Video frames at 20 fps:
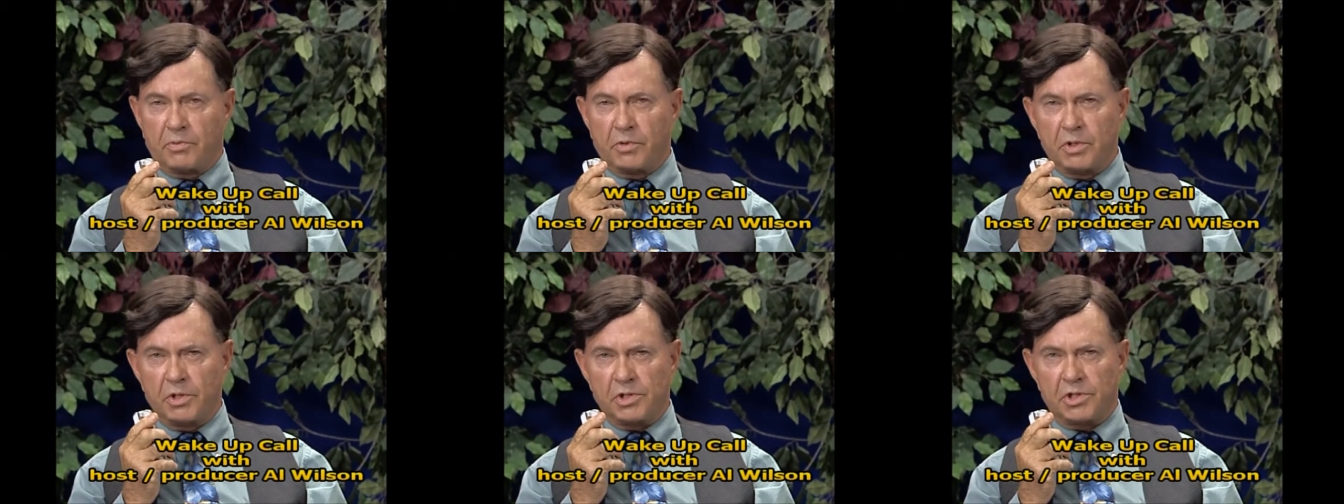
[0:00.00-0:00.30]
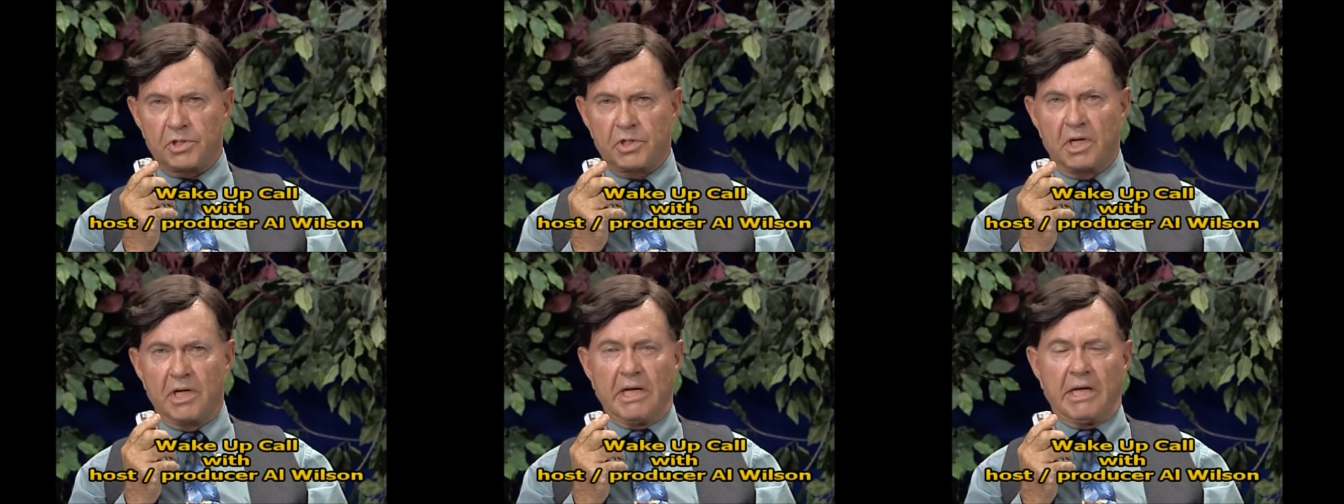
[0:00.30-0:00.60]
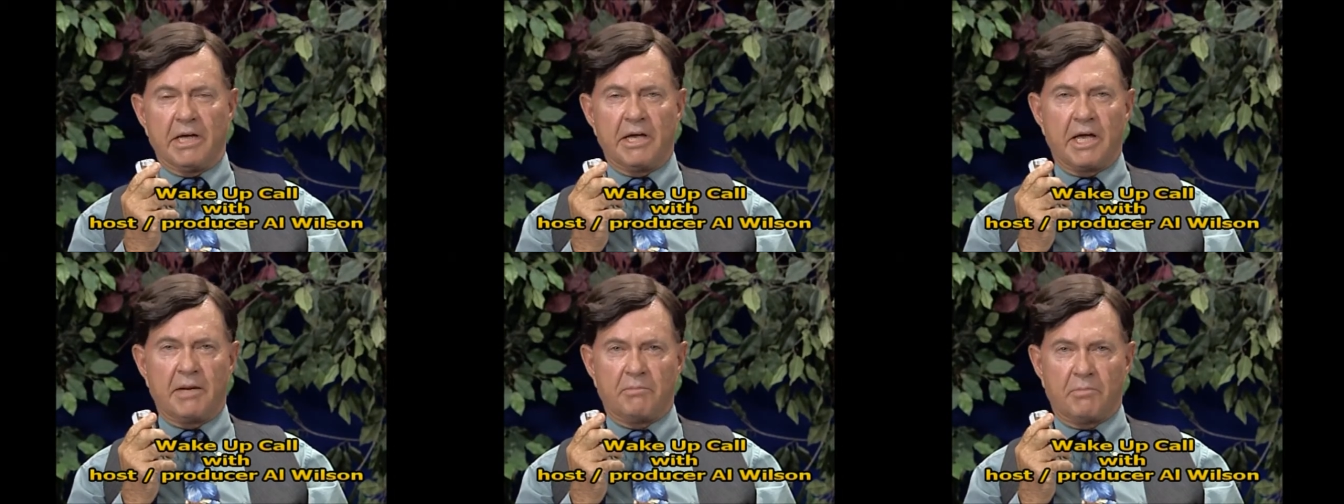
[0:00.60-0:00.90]
Bush
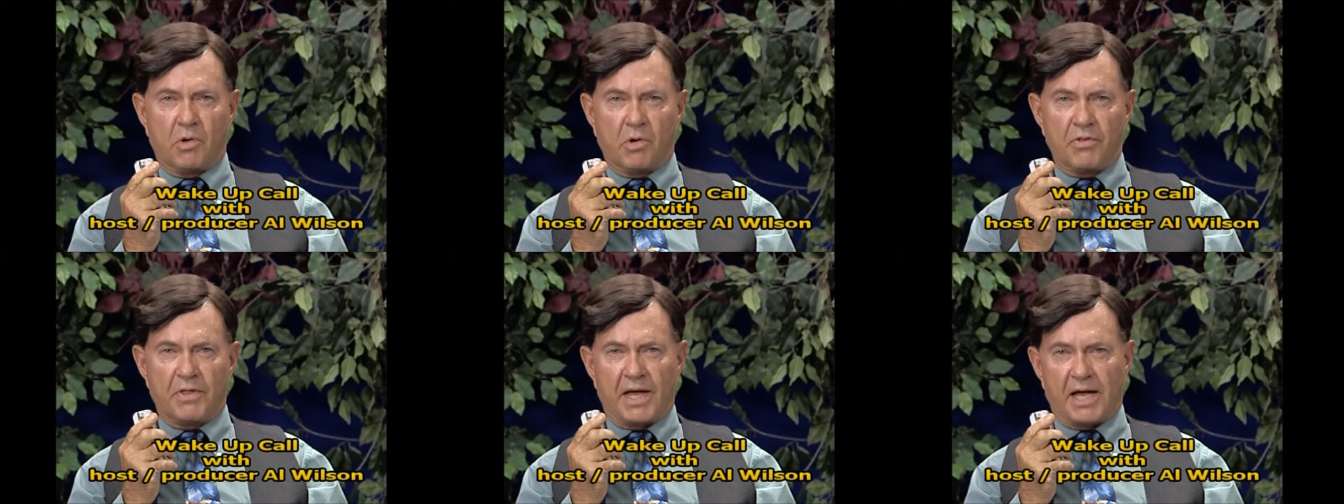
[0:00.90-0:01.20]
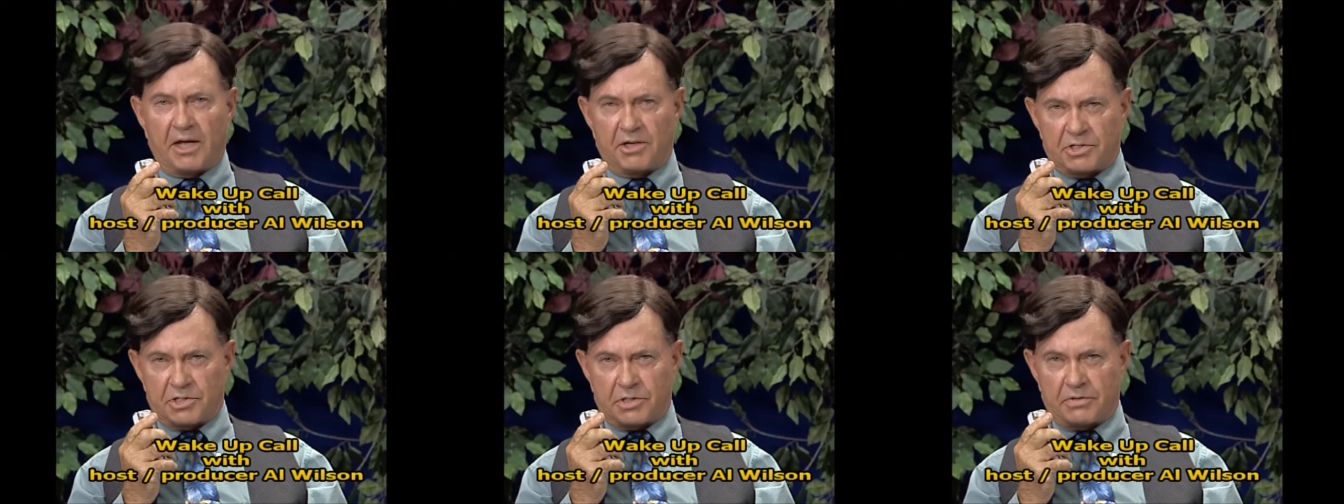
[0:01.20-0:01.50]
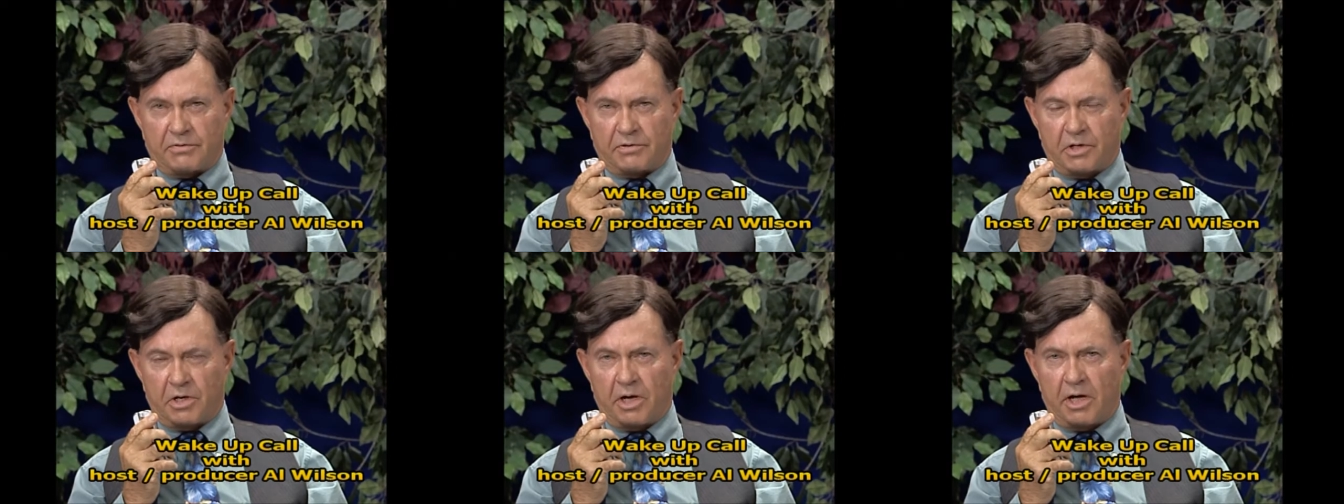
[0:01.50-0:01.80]
and both houses
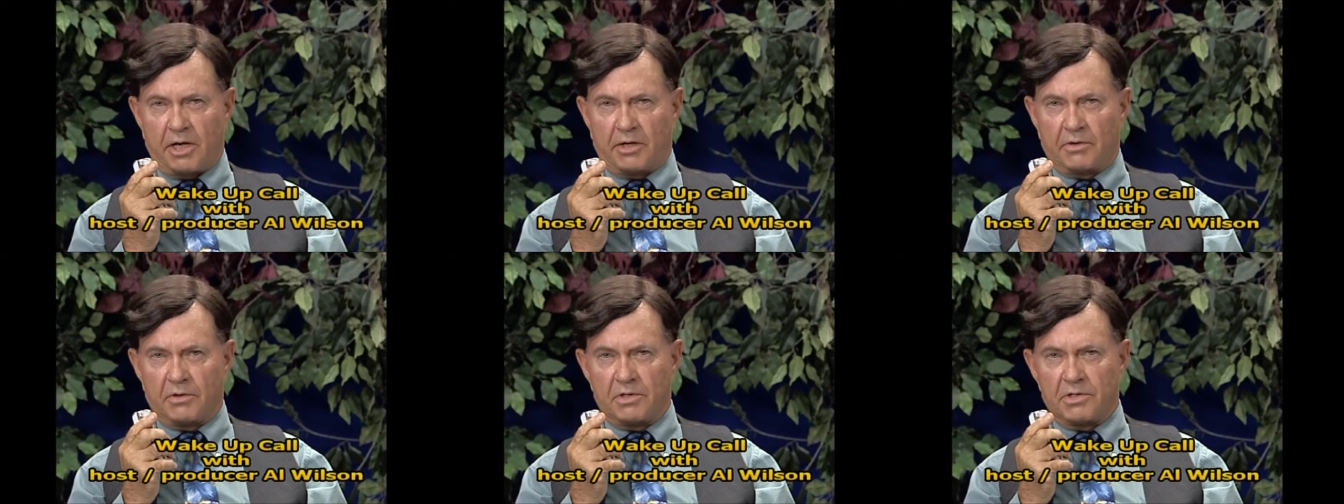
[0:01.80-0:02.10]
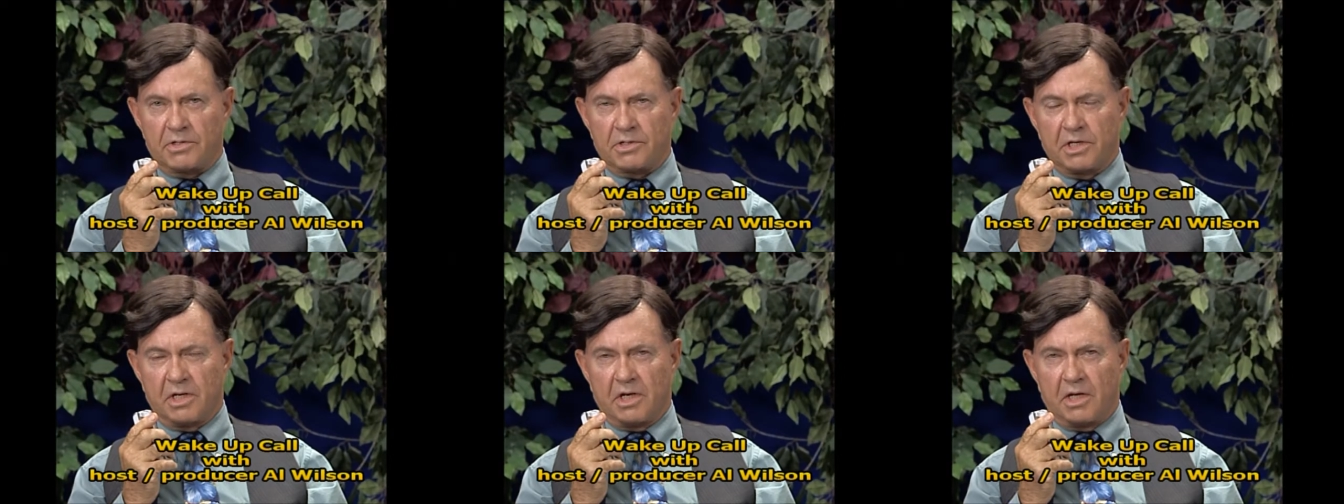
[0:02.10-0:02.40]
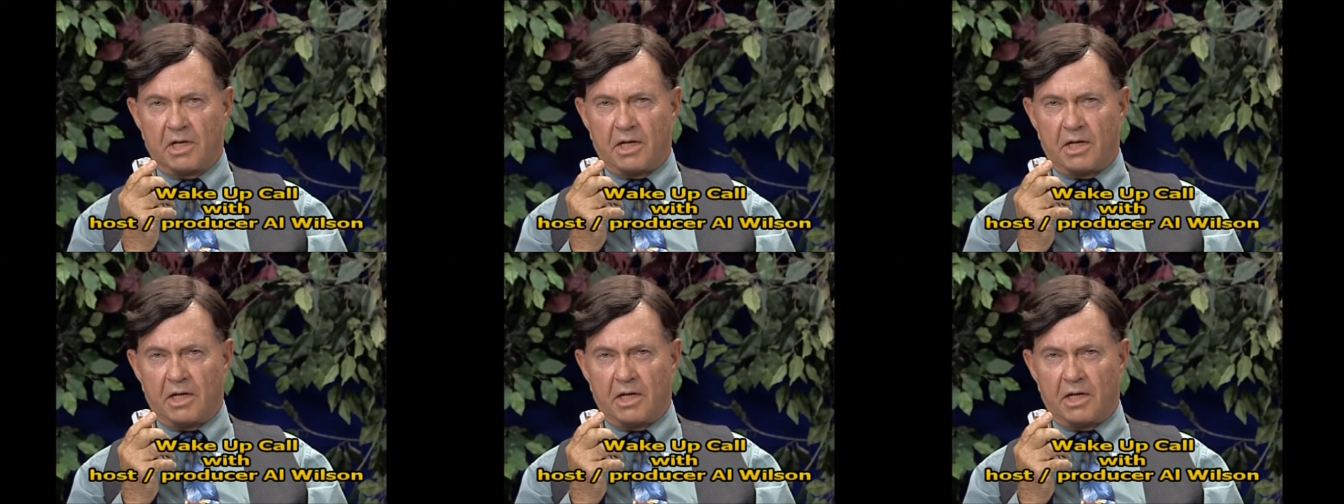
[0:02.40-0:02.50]
of Congress,